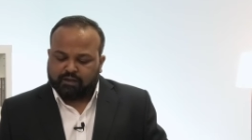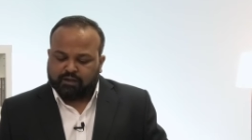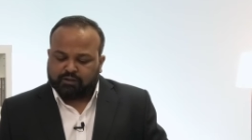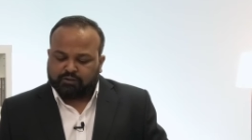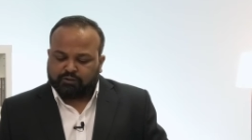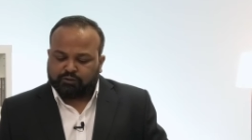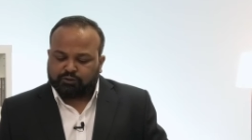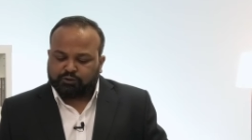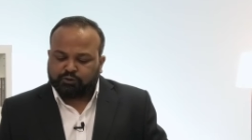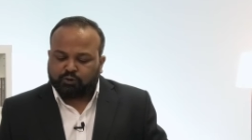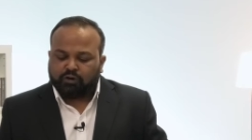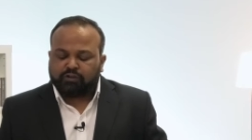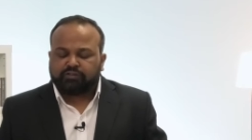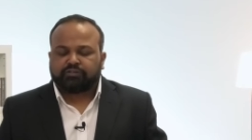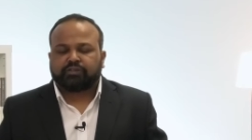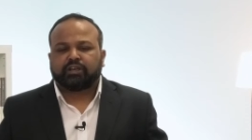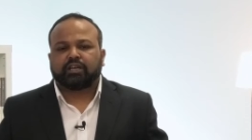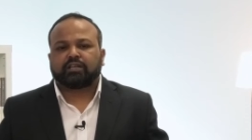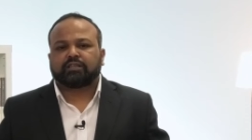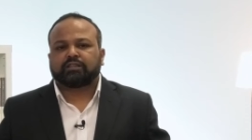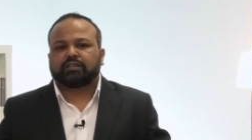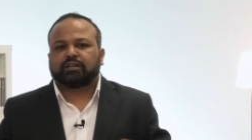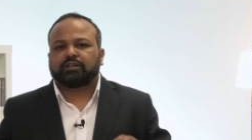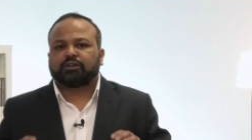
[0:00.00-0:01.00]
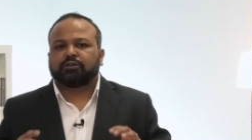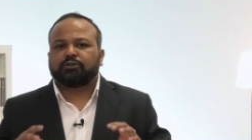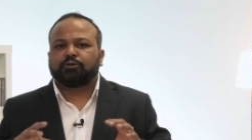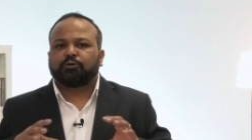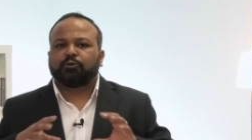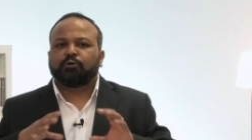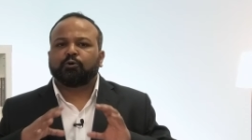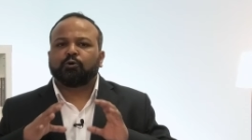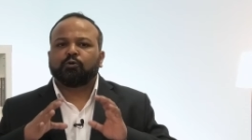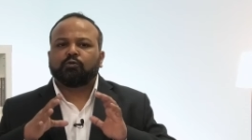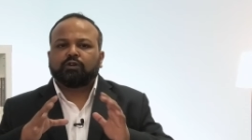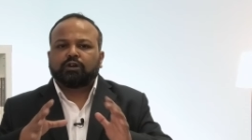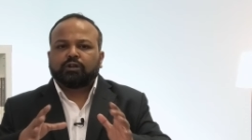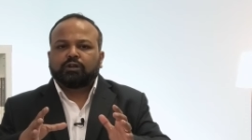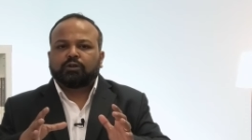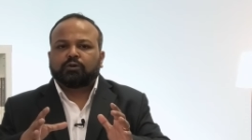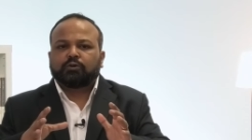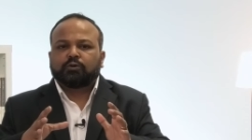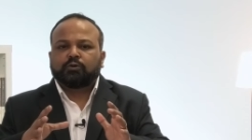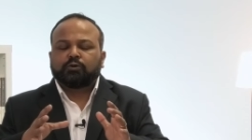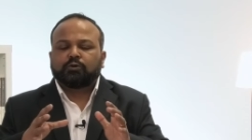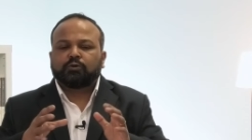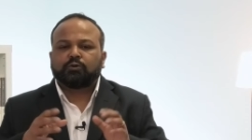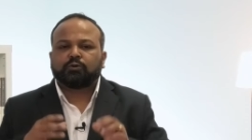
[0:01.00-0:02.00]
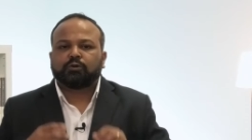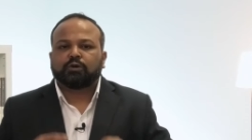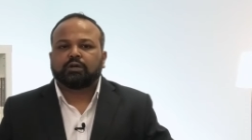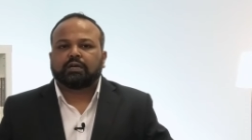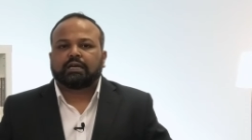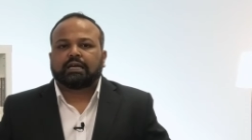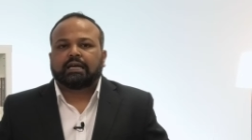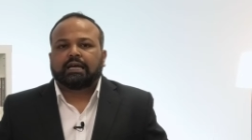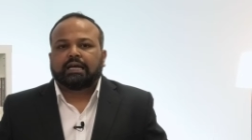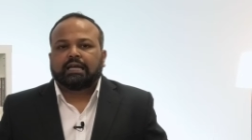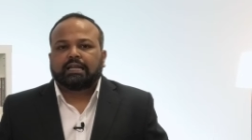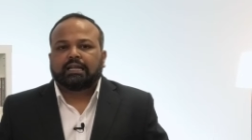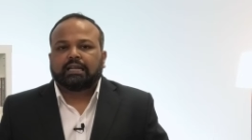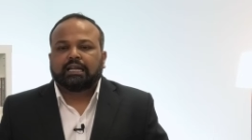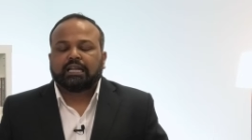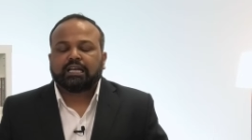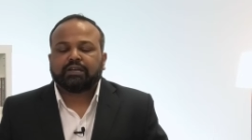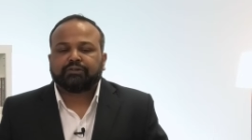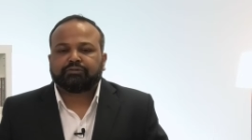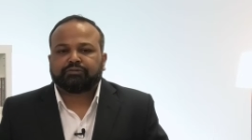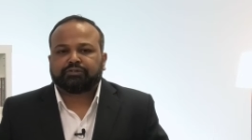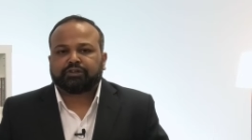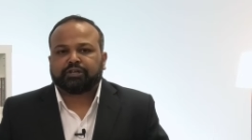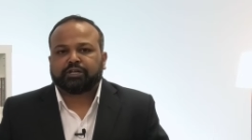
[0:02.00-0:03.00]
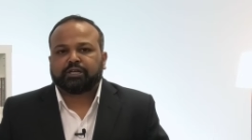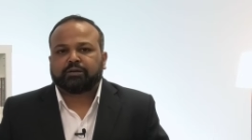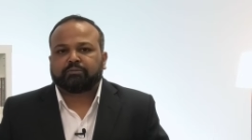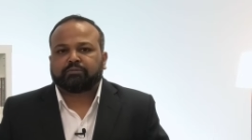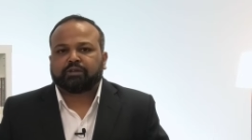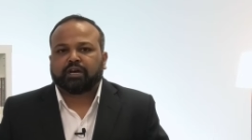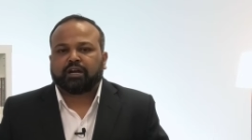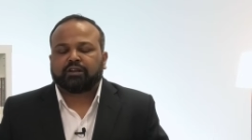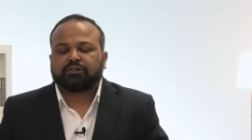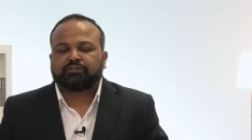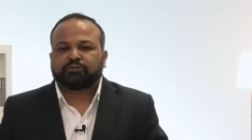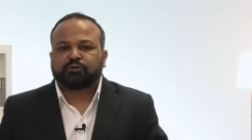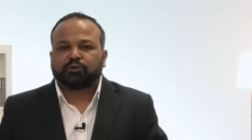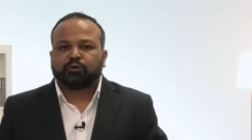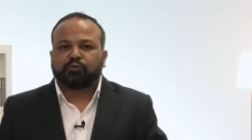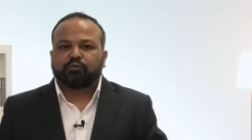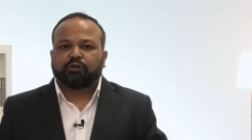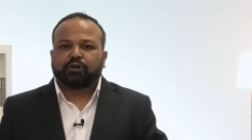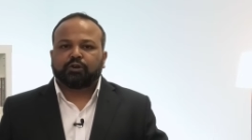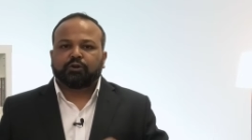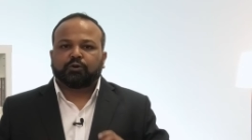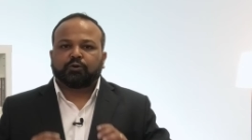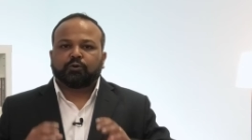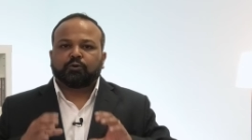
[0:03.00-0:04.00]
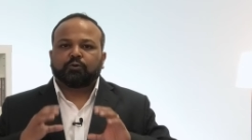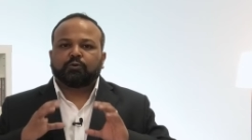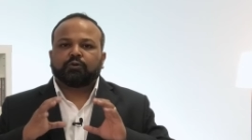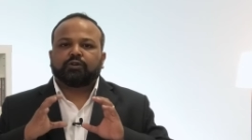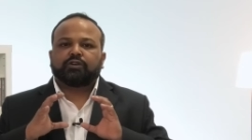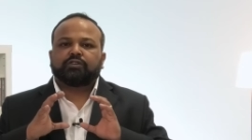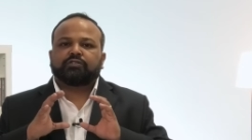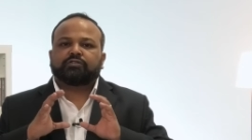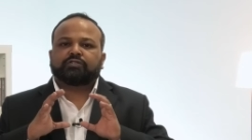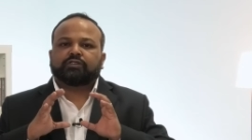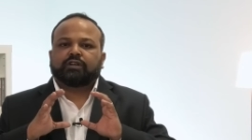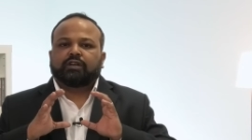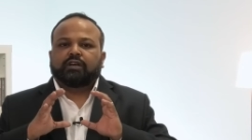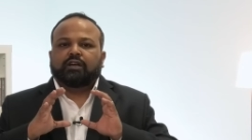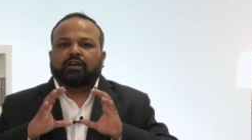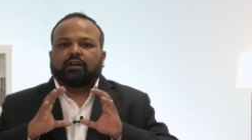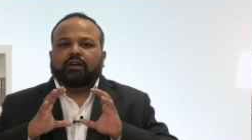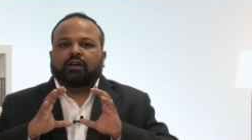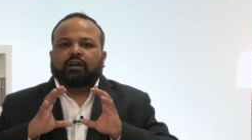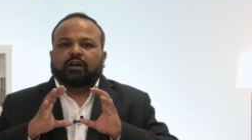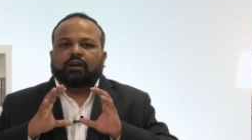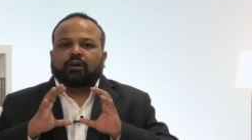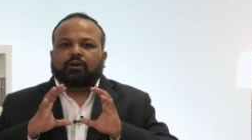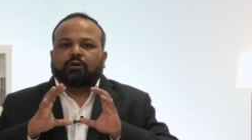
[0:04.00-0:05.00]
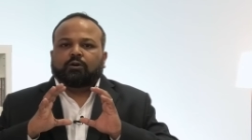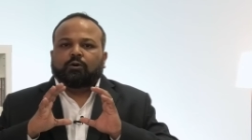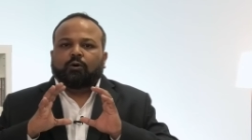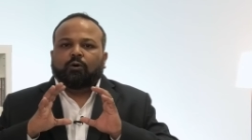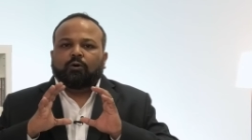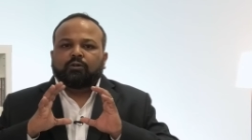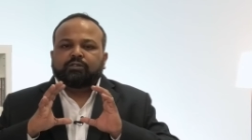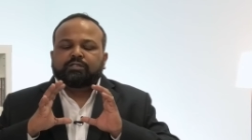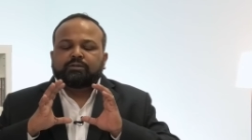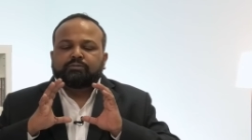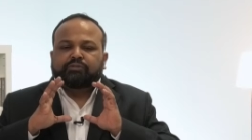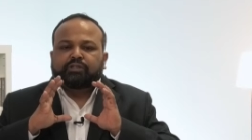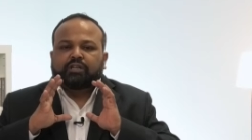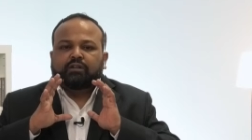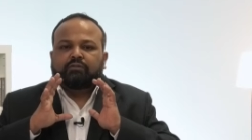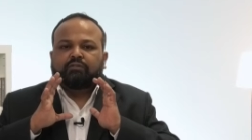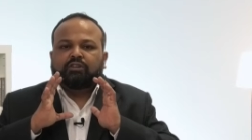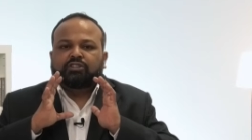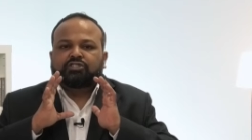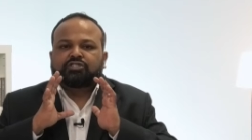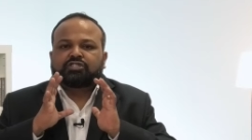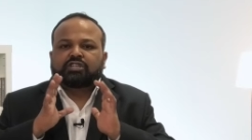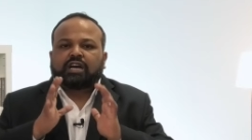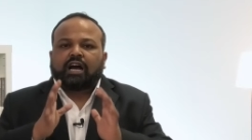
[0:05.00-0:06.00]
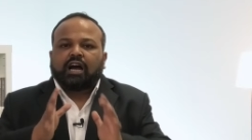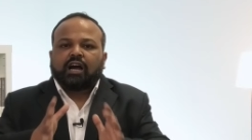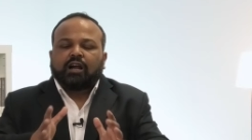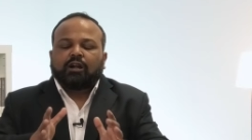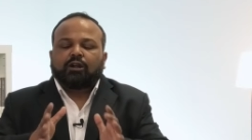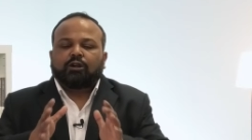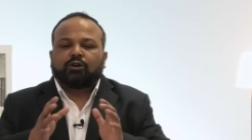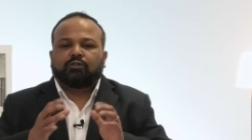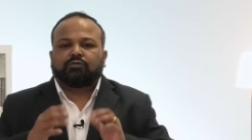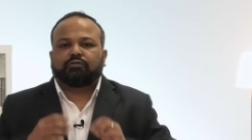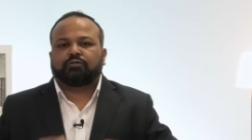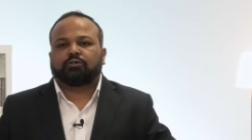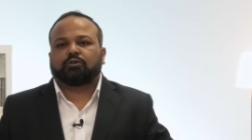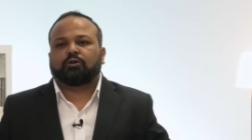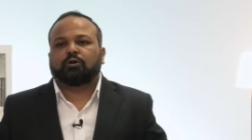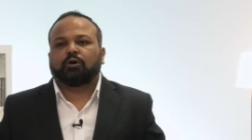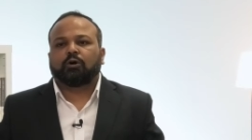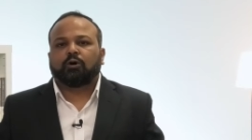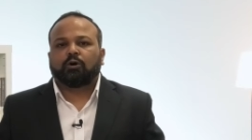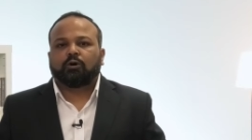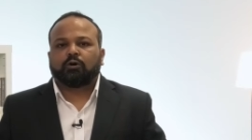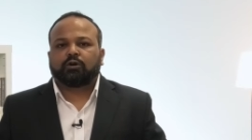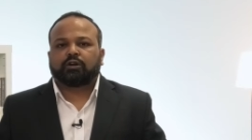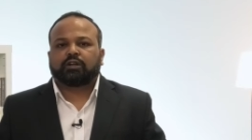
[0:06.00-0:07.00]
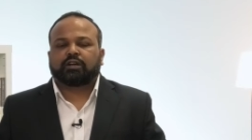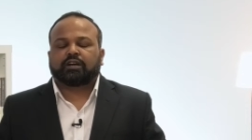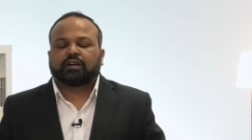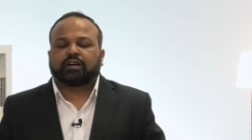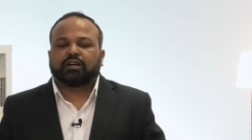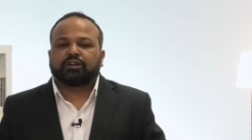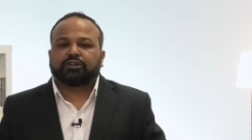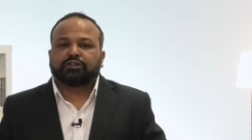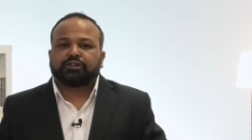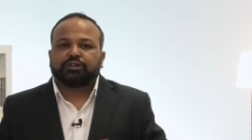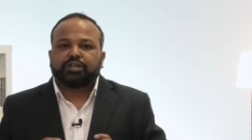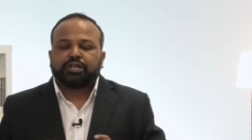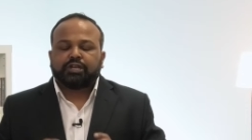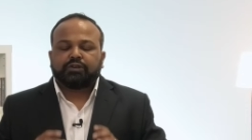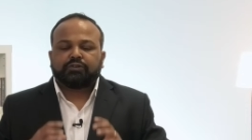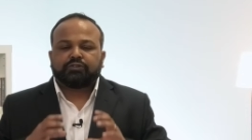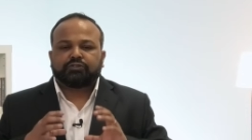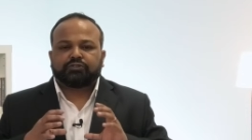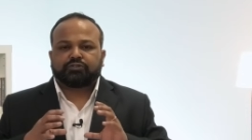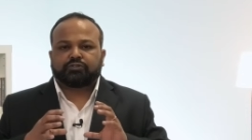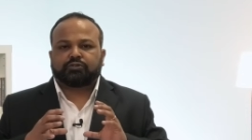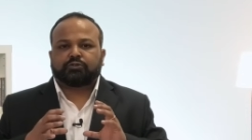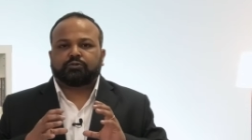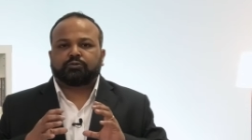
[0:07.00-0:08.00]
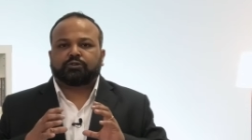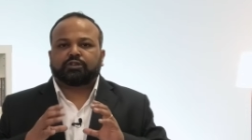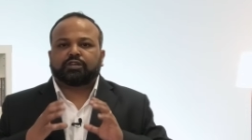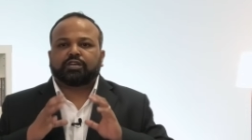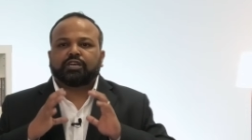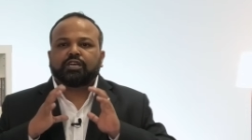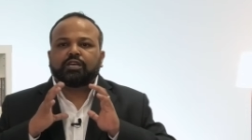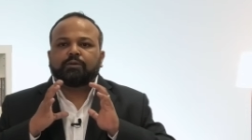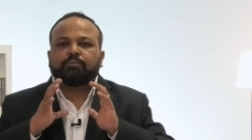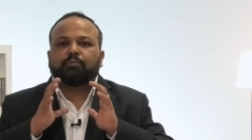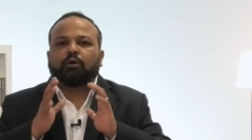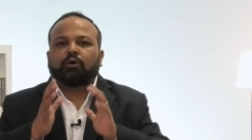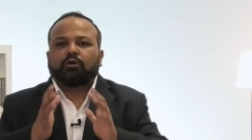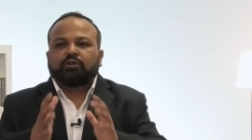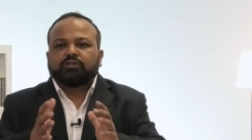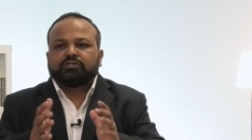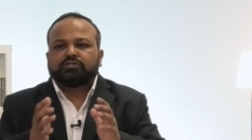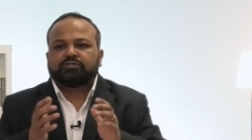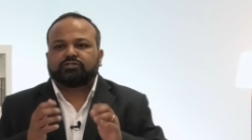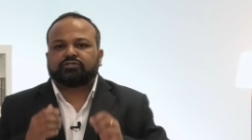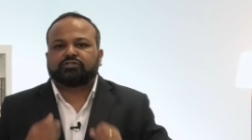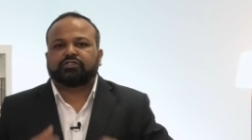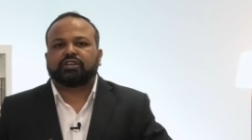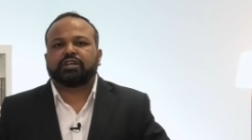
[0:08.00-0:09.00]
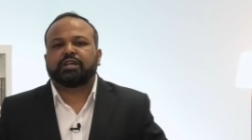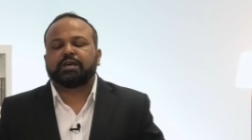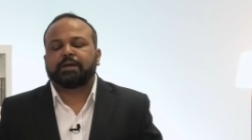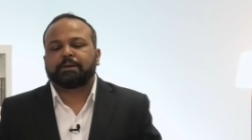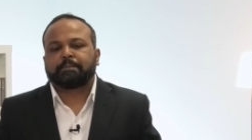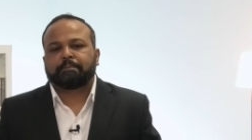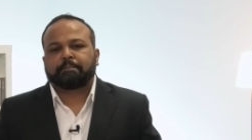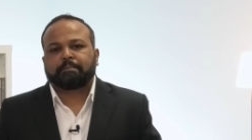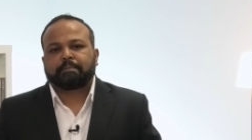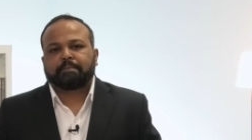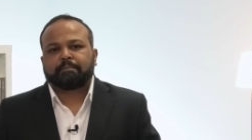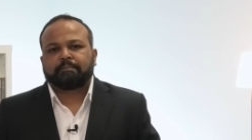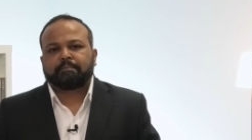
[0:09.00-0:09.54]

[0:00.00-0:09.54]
So John is saying that no one who lives in him, that is, no one who is calls himself the child of God, continues to keep on sinning.